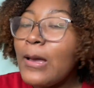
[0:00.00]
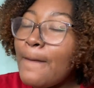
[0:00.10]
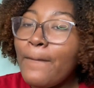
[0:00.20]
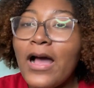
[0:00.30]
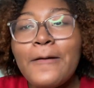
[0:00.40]

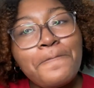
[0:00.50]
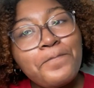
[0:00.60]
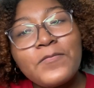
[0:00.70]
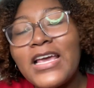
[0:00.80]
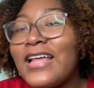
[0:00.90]
But
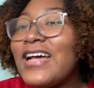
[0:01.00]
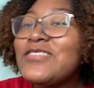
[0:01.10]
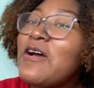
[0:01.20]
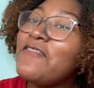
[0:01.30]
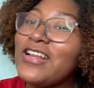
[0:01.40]
yeah, that's
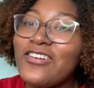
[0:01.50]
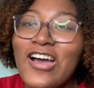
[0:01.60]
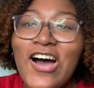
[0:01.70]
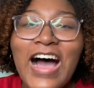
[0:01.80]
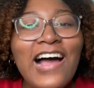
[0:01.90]
my video,
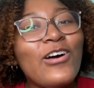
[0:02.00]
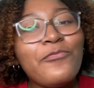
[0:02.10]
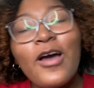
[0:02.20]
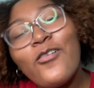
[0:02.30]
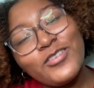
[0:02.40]
y'all. I hope
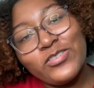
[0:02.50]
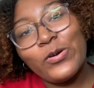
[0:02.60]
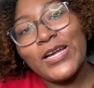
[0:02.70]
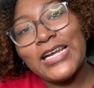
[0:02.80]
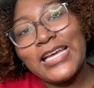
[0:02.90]
y'all
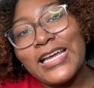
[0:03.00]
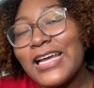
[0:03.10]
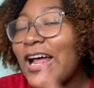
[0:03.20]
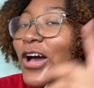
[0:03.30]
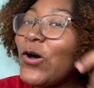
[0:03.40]
enjoyed it.
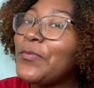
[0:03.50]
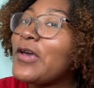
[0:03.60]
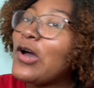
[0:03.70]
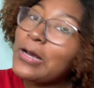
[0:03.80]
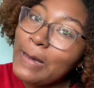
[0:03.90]
And I hope
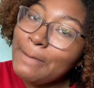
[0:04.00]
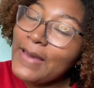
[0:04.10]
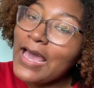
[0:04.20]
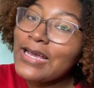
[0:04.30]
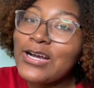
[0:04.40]
y'all come
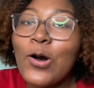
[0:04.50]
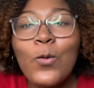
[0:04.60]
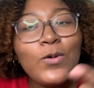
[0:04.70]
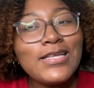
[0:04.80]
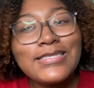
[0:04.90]
back on
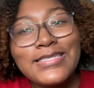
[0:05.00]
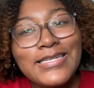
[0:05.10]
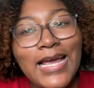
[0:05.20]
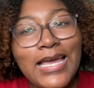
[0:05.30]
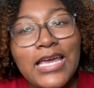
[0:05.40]

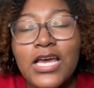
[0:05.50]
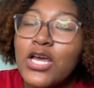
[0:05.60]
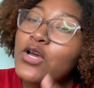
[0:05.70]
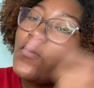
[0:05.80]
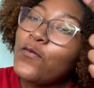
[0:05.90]
Wednesday
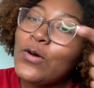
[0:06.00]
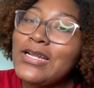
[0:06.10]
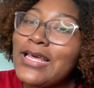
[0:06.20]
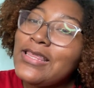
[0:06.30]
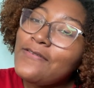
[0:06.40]
for
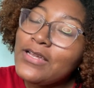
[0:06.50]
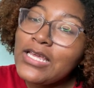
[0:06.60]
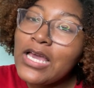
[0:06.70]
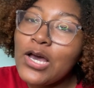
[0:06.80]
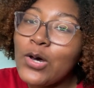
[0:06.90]
another
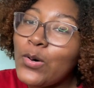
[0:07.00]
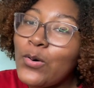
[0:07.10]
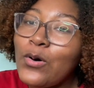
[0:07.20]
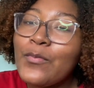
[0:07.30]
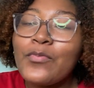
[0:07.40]

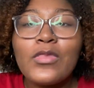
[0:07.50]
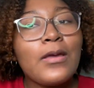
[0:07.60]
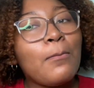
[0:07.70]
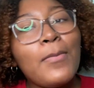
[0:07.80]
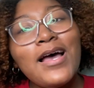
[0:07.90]
video.
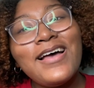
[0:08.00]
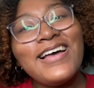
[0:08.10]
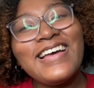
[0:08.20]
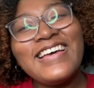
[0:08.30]
Bye.